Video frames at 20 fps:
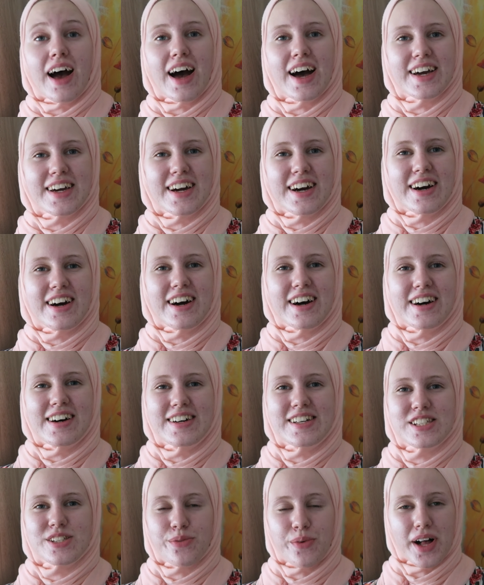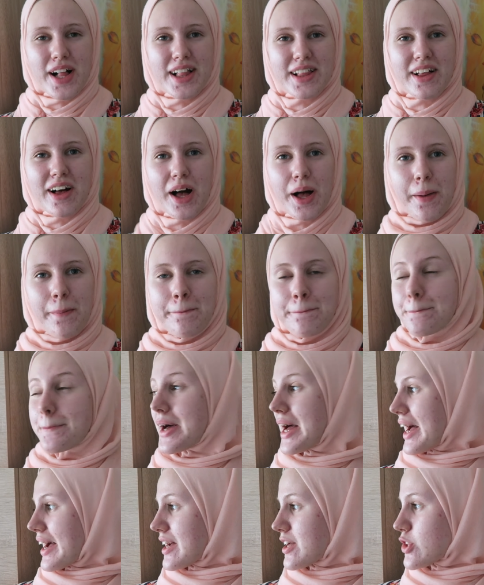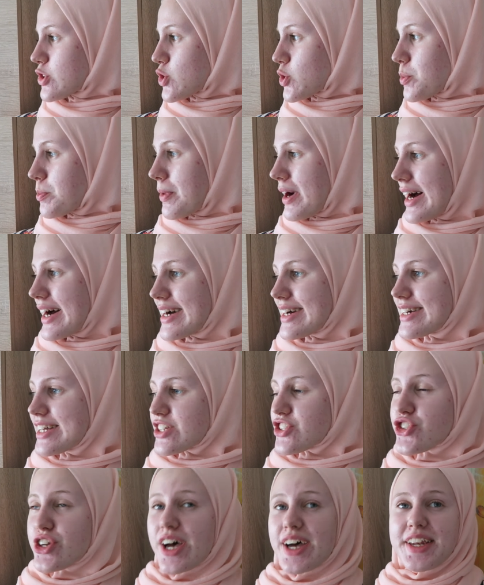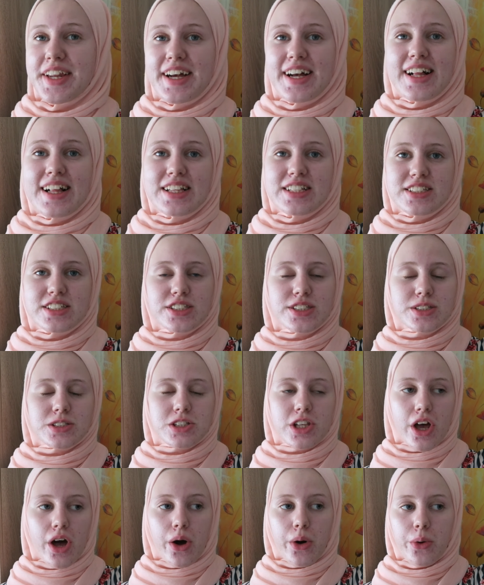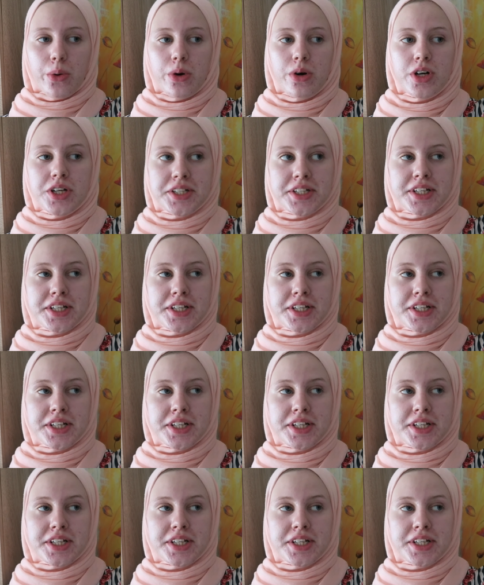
Hi guys, welcome back to my channel. So